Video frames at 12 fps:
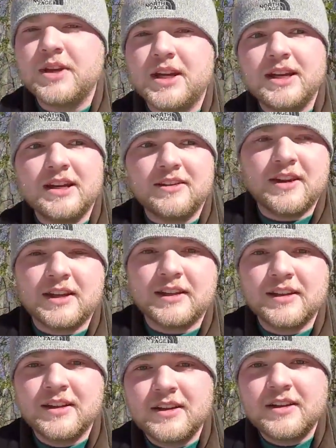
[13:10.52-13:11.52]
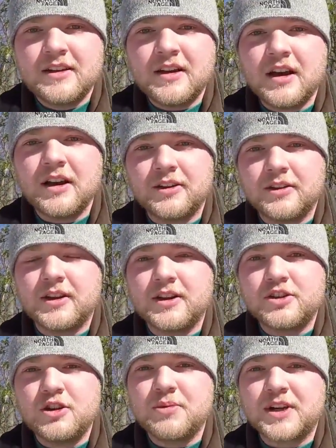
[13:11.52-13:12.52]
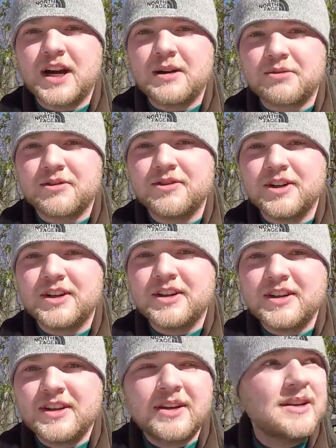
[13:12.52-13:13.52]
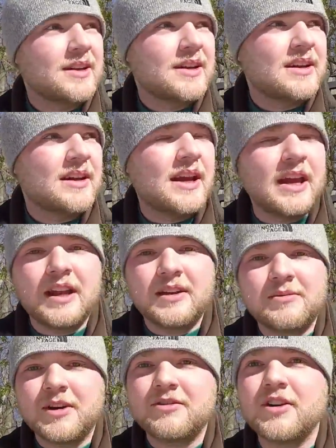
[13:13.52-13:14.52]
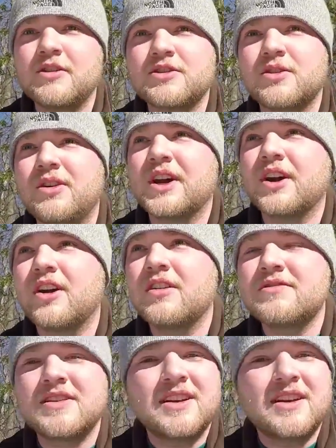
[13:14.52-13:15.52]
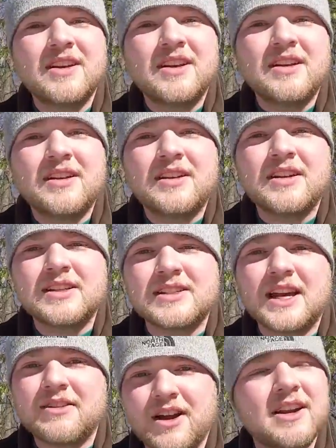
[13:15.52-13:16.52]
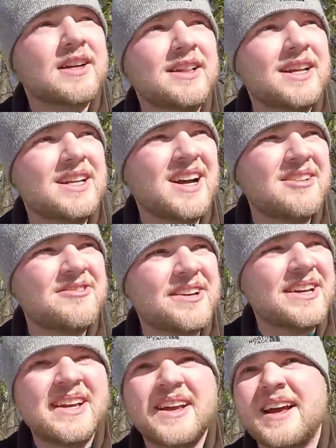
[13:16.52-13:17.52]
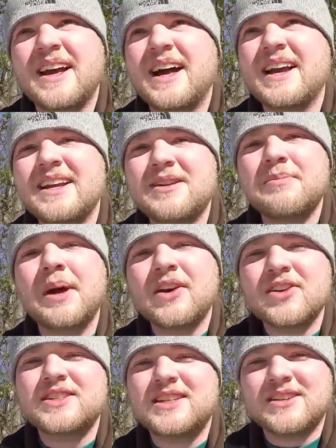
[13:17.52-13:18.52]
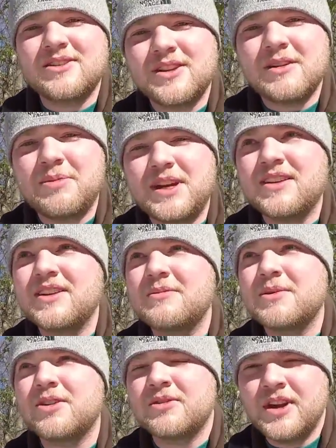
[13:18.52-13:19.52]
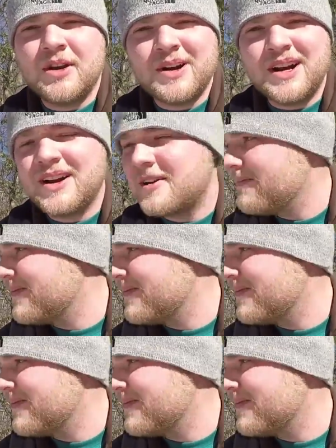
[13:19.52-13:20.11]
be anything other than a chupacabra foot. And my phone's going off, because ironically enough, I get a better signal up here in the middle of nowhere